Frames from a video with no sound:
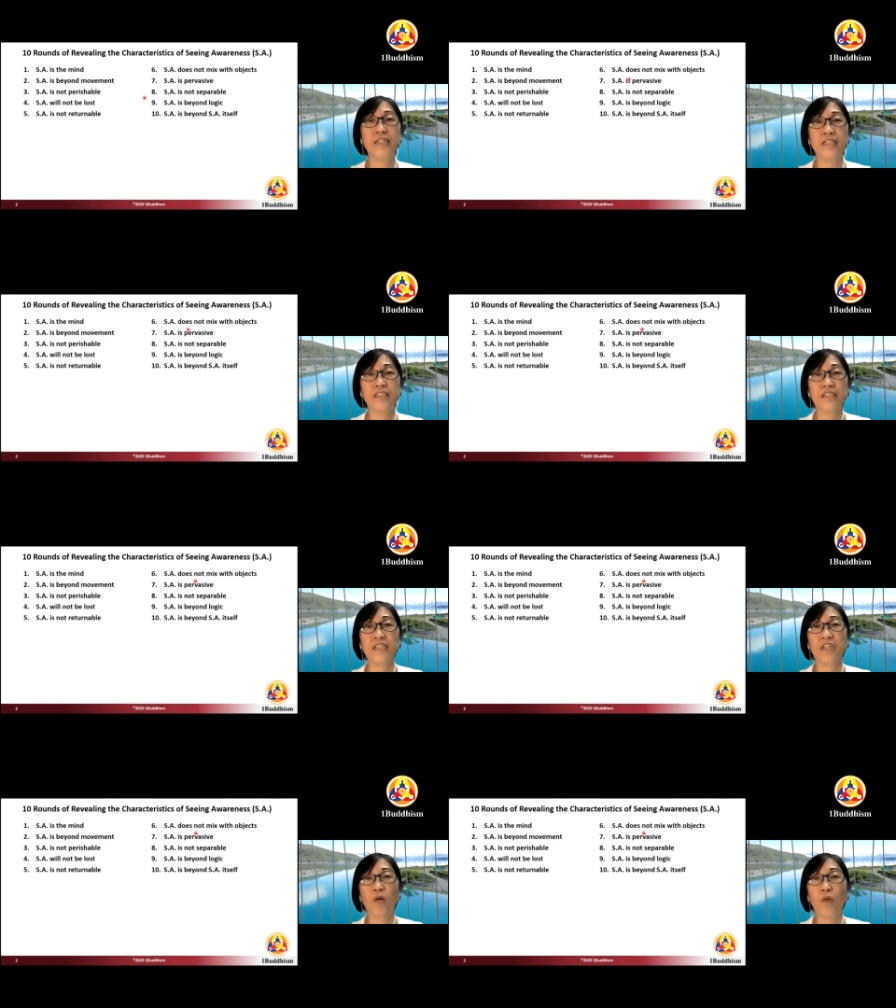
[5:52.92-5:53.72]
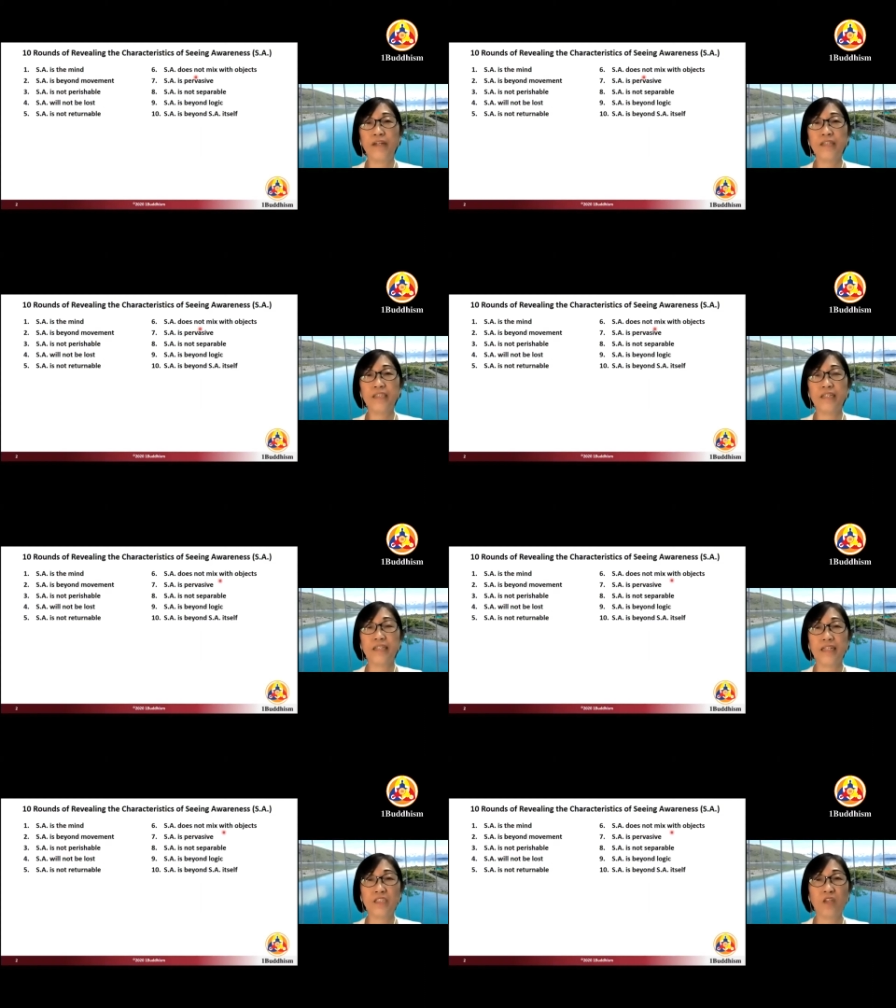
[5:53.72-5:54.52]
seeing awareness
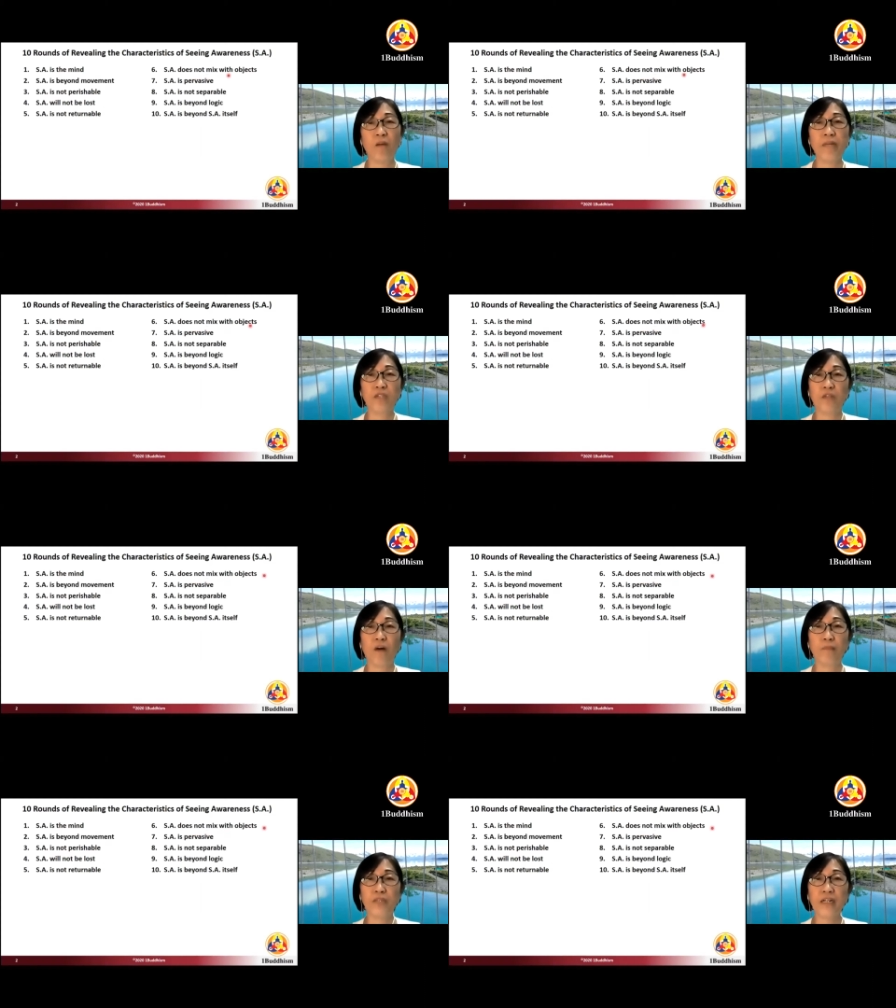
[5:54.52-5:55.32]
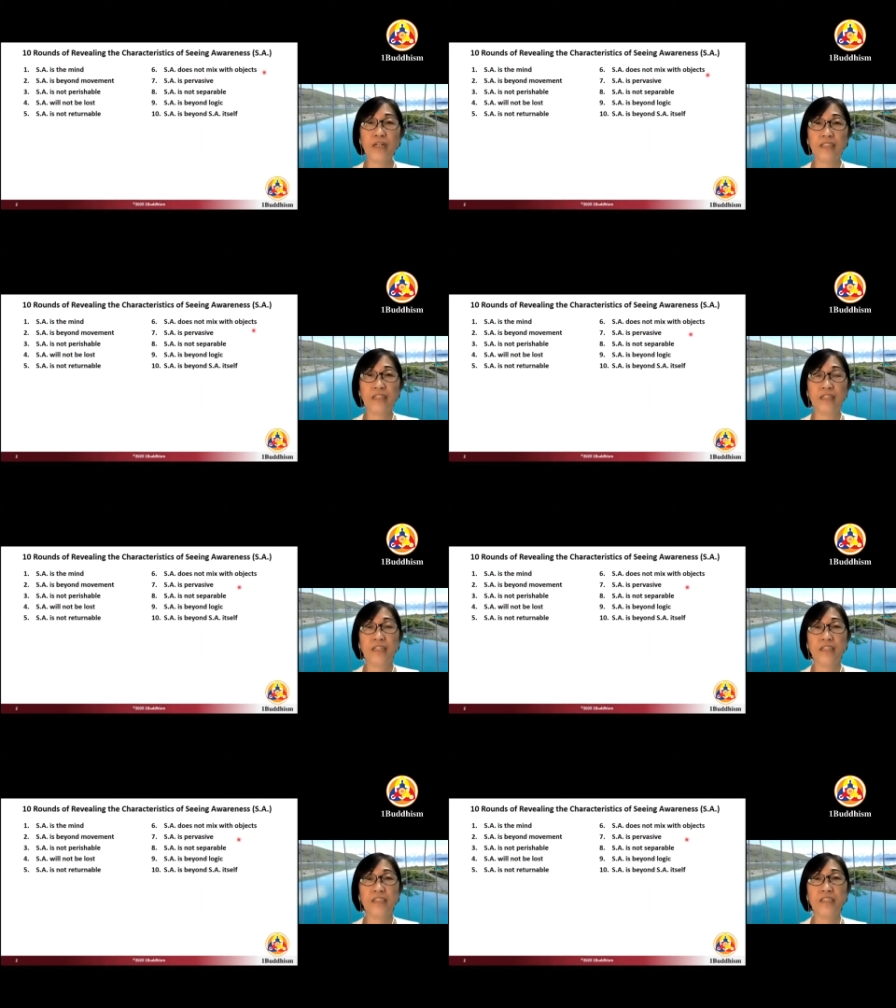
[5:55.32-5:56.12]
does not mix with objects,
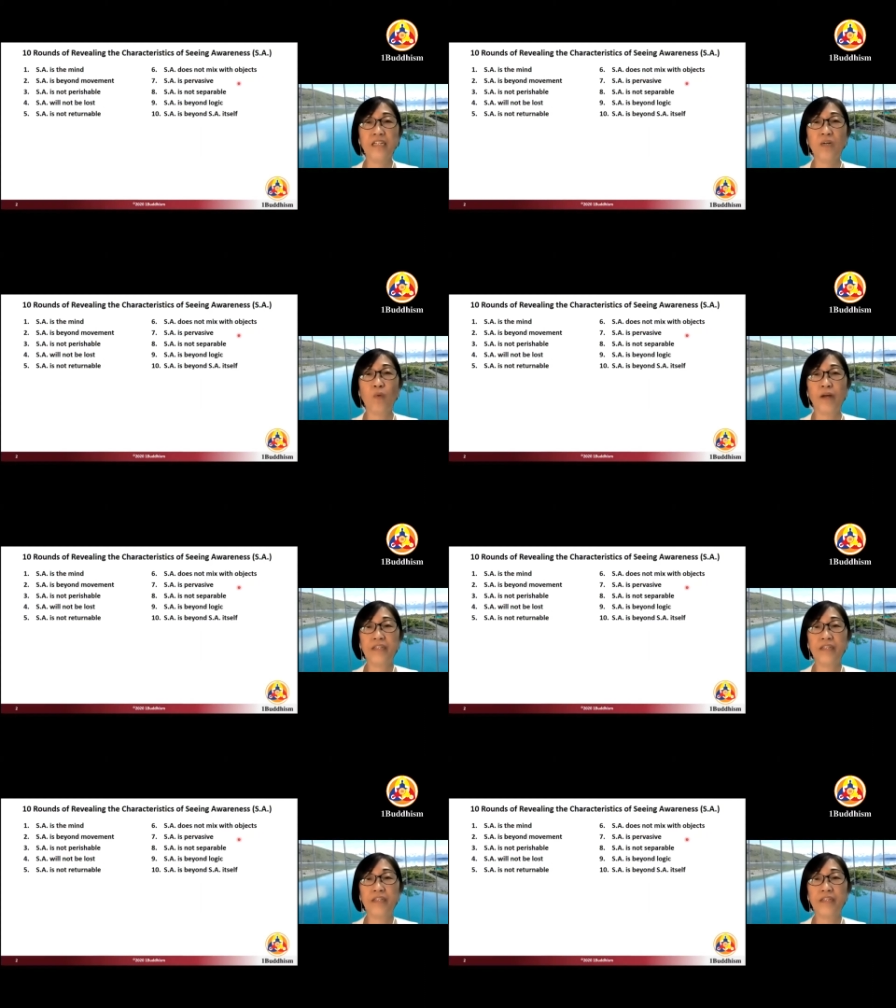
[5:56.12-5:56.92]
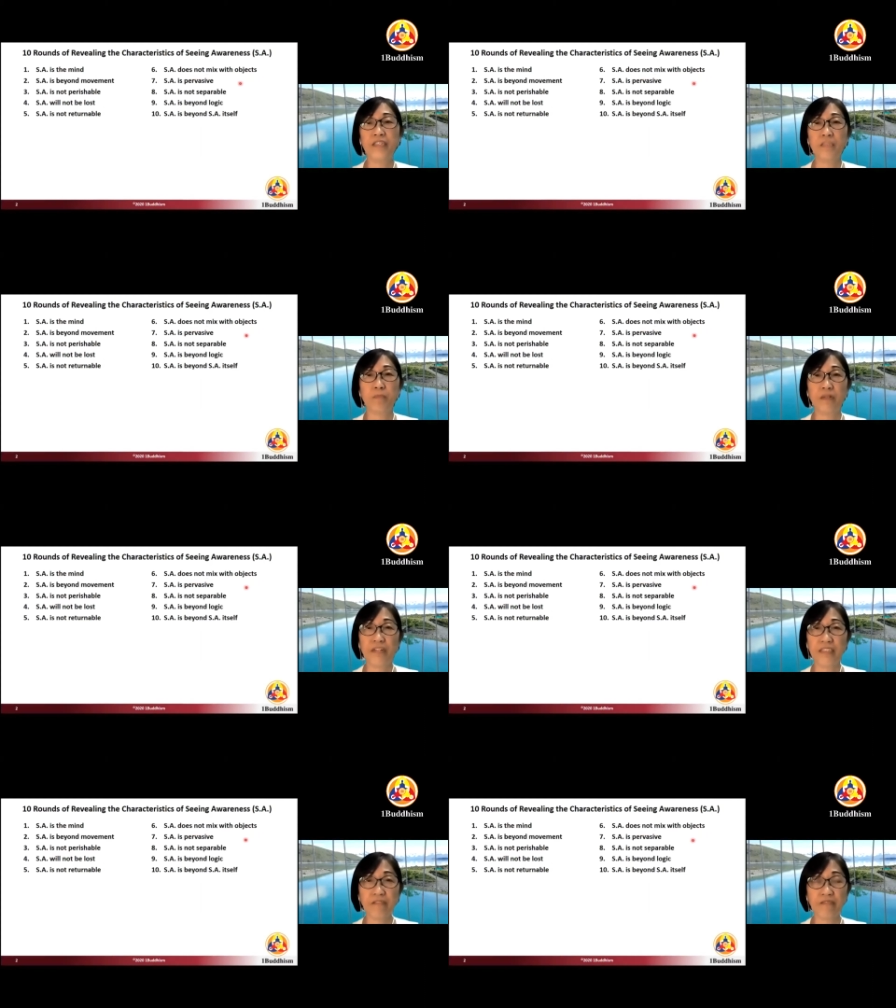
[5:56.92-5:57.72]
seeing awareness is
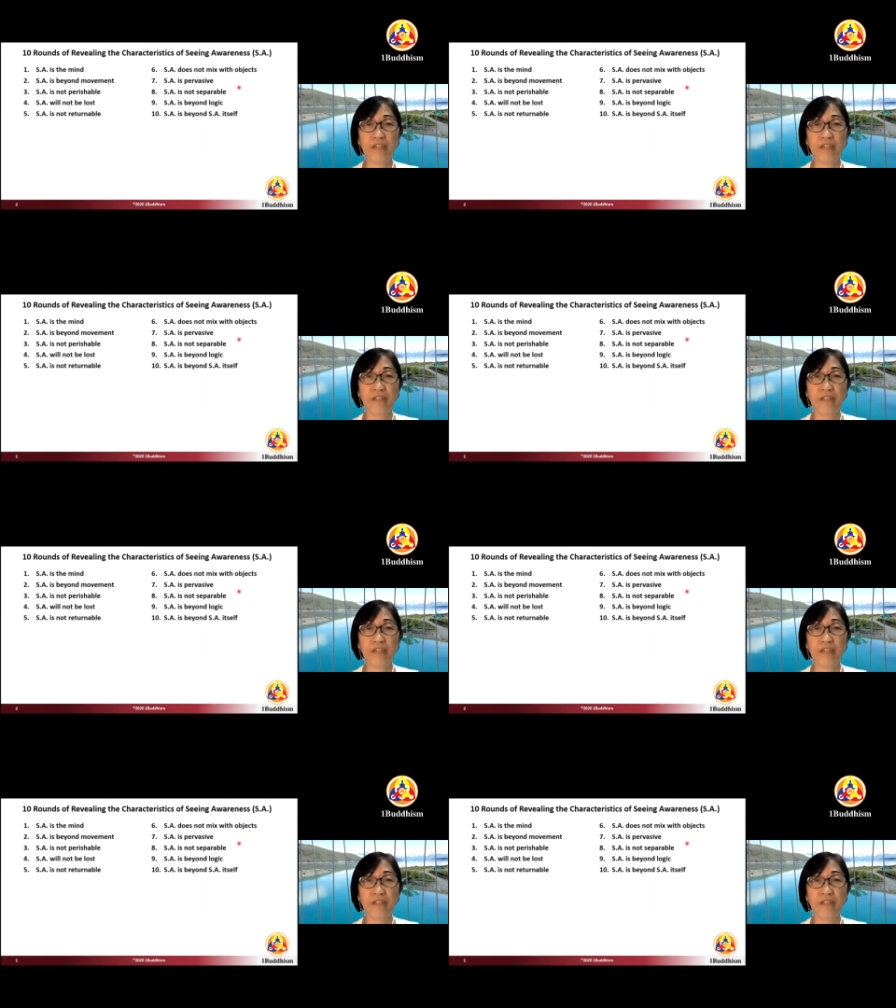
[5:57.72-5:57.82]
pervasive,